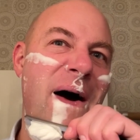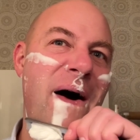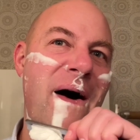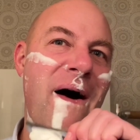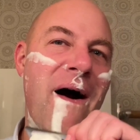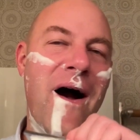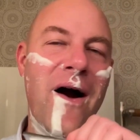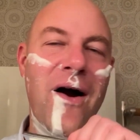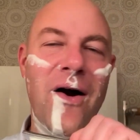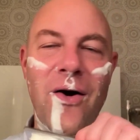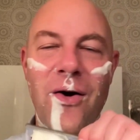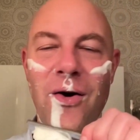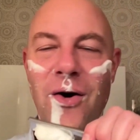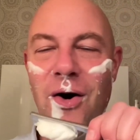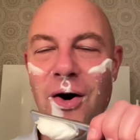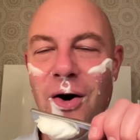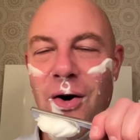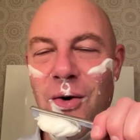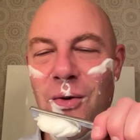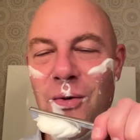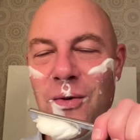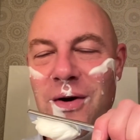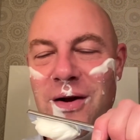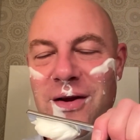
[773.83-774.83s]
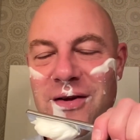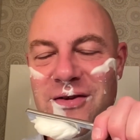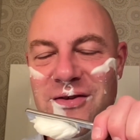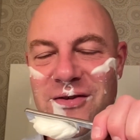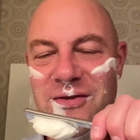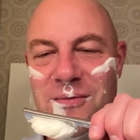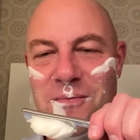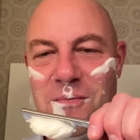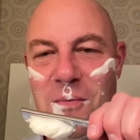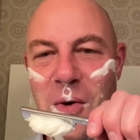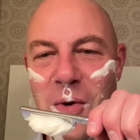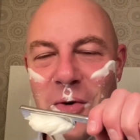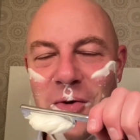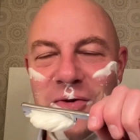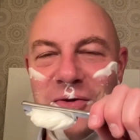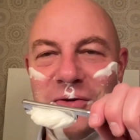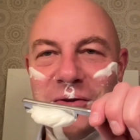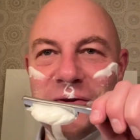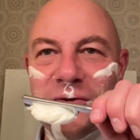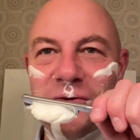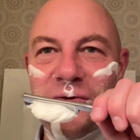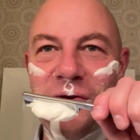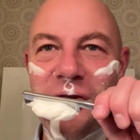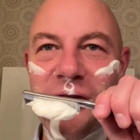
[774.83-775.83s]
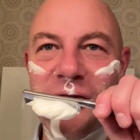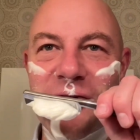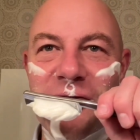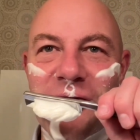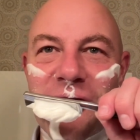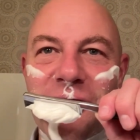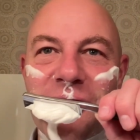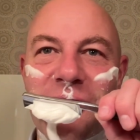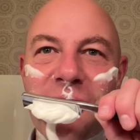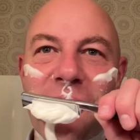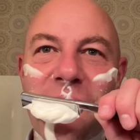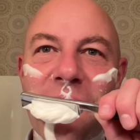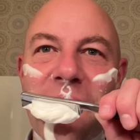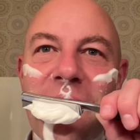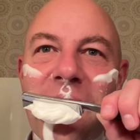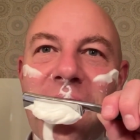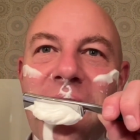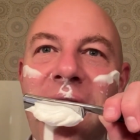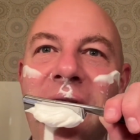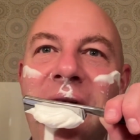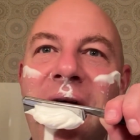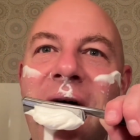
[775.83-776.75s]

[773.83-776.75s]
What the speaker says: Holy smokes, this razor is so good.